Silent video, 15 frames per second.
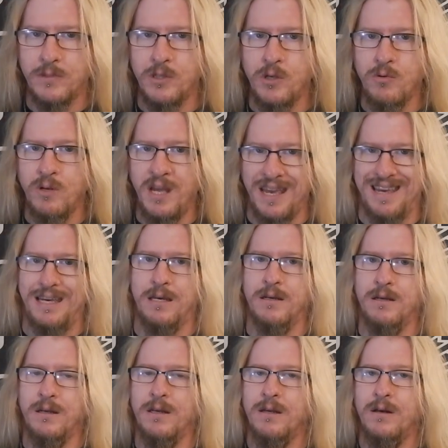unique
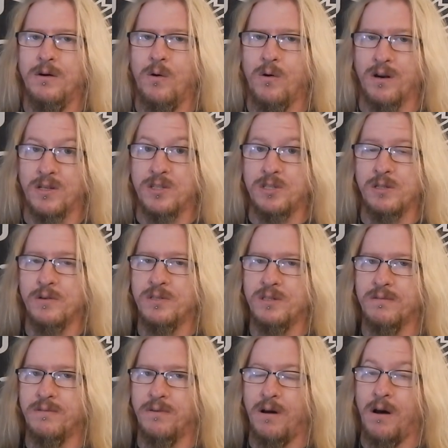or
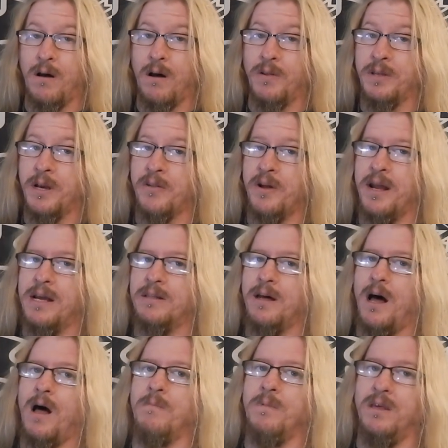exclusive. On the other hand,
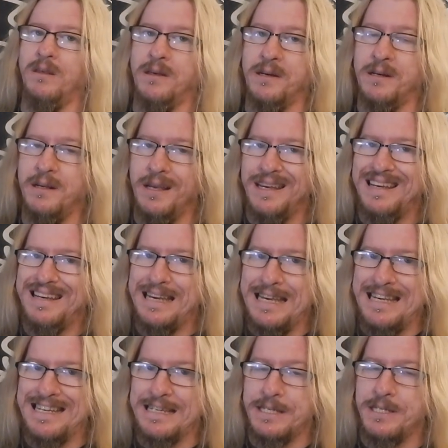the Hamingja
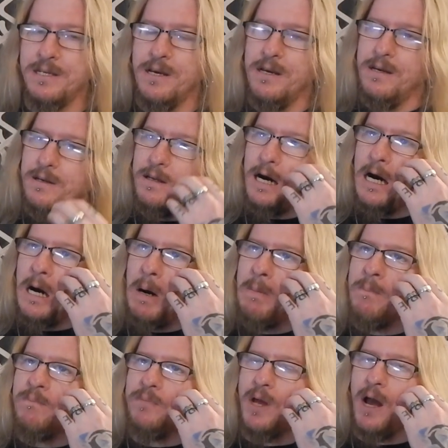is.
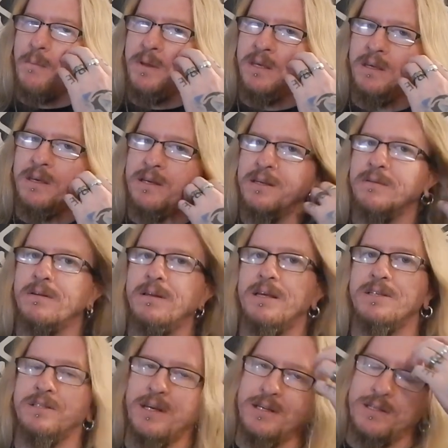Um, the Hamingja
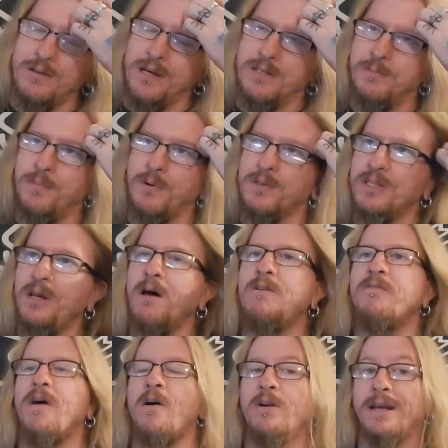is, is, is
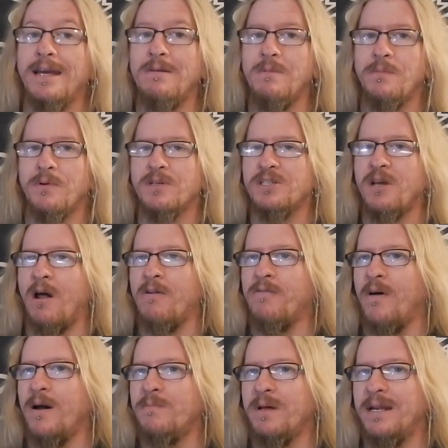personified or can be
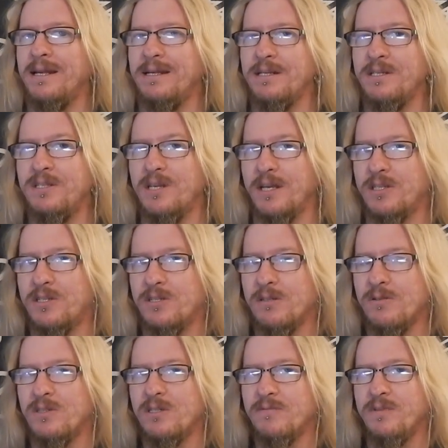personified, but it is
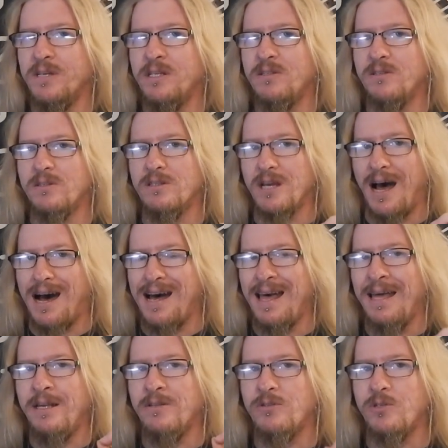exclusively
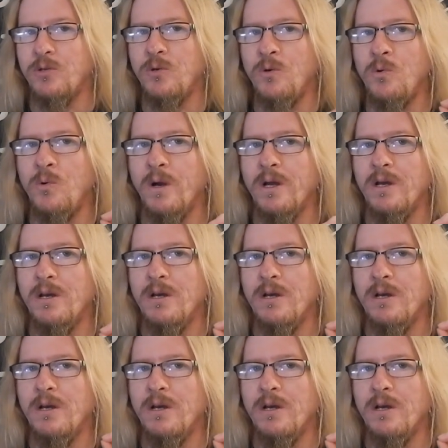tied to